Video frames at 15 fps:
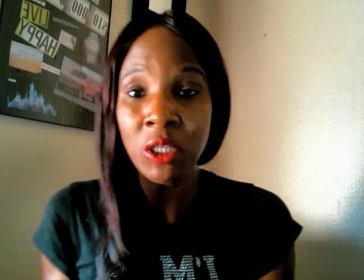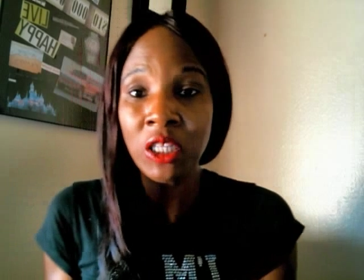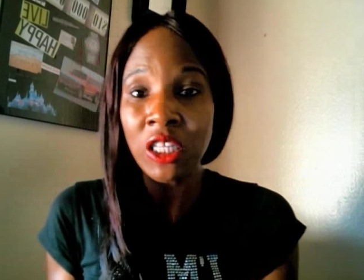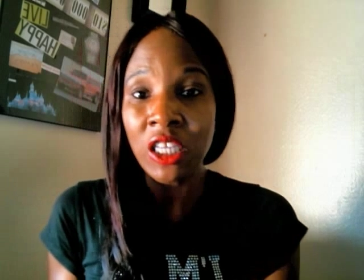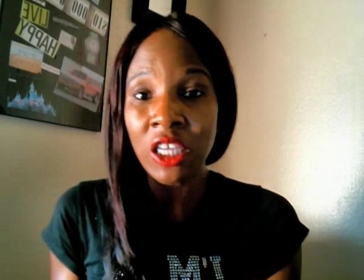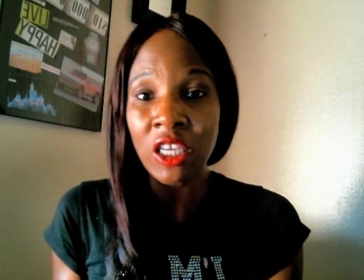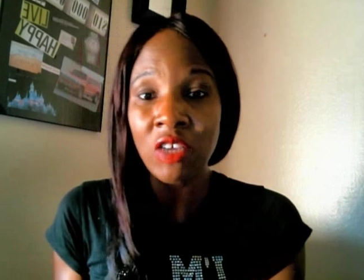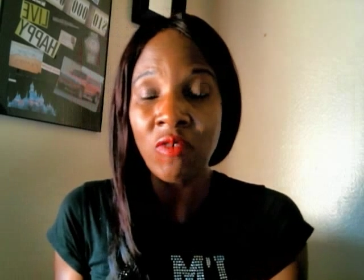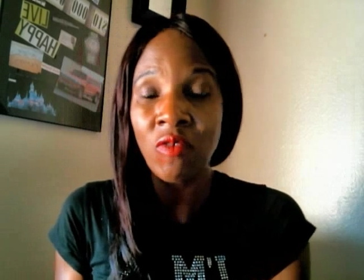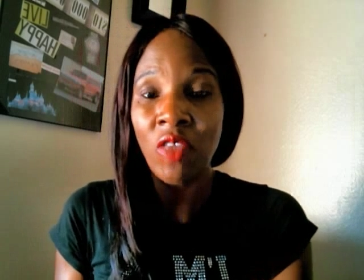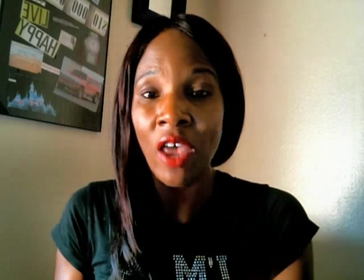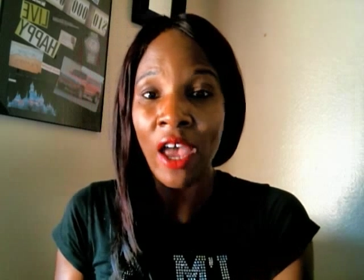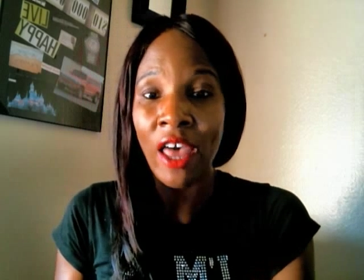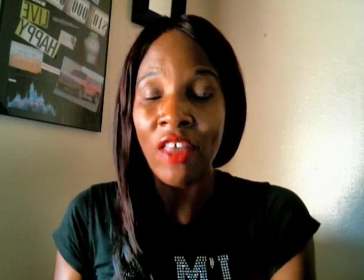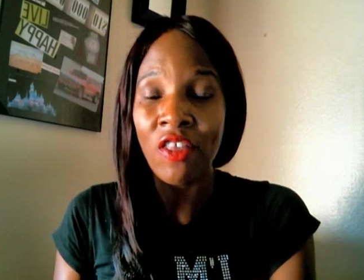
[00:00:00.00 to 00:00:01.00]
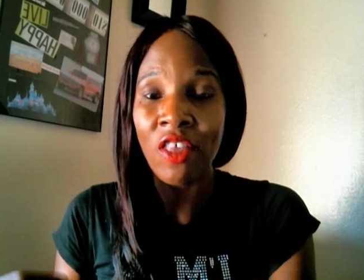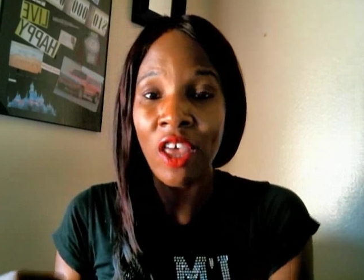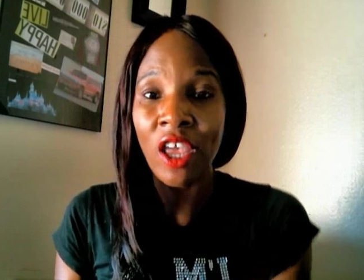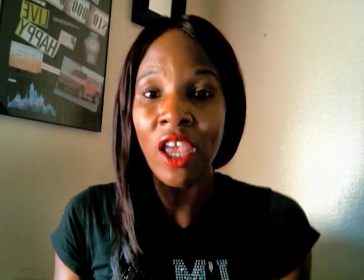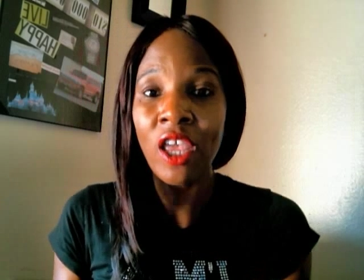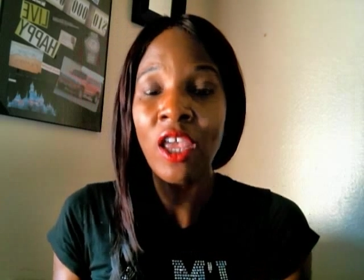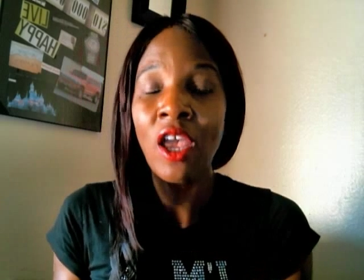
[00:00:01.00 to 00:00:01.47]
believe that
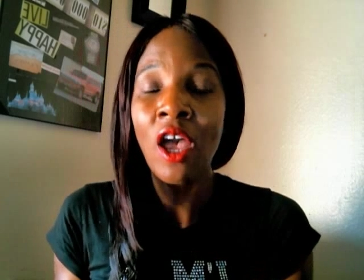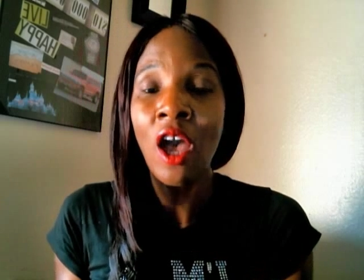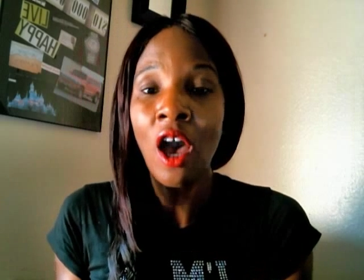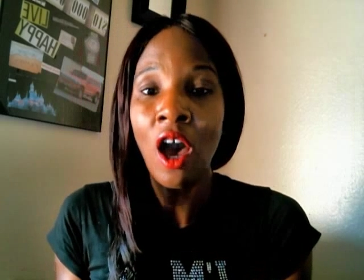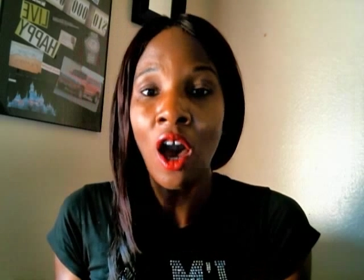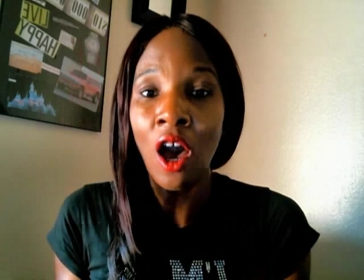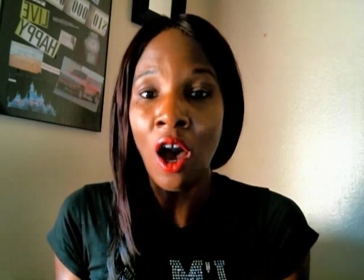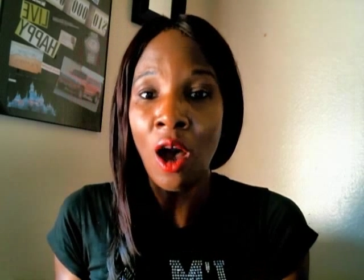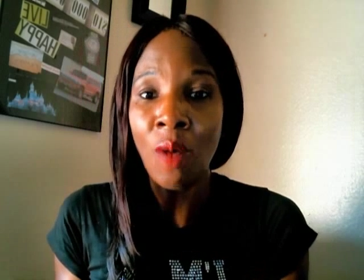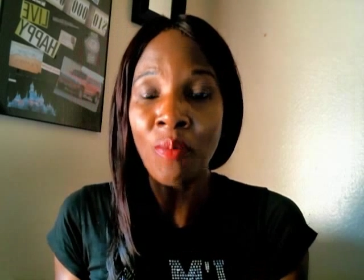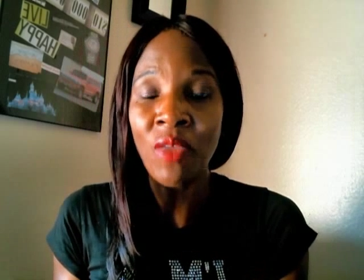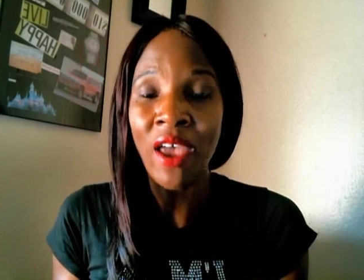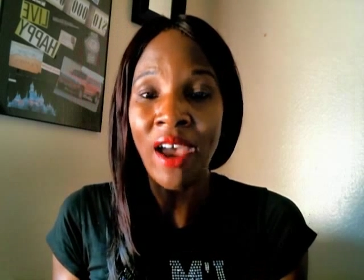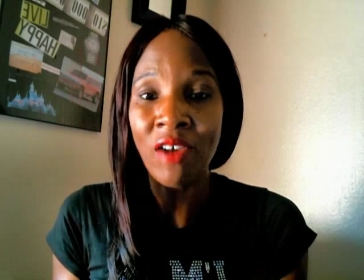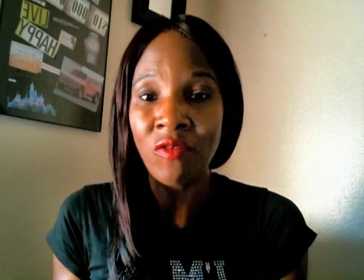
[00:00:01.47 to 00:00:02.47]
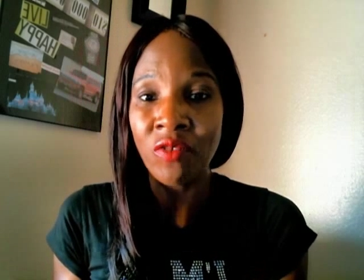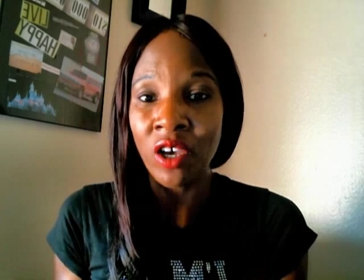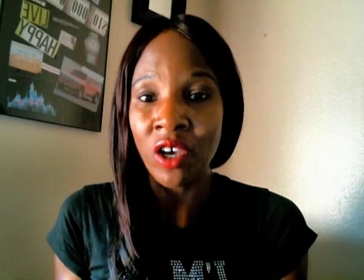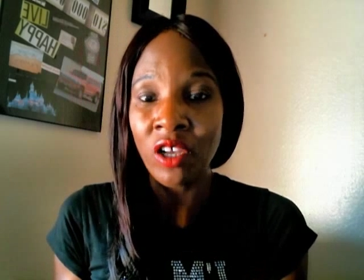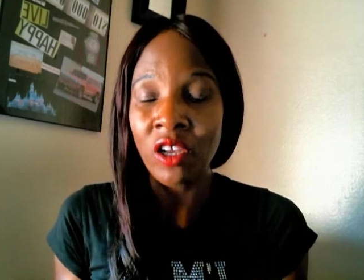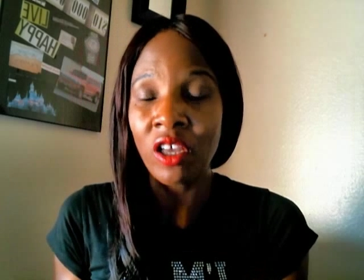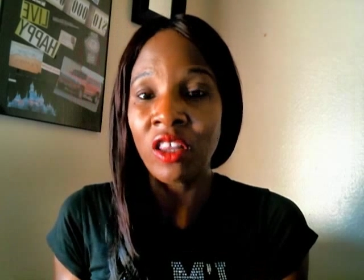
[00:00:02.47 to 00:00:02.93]
they have done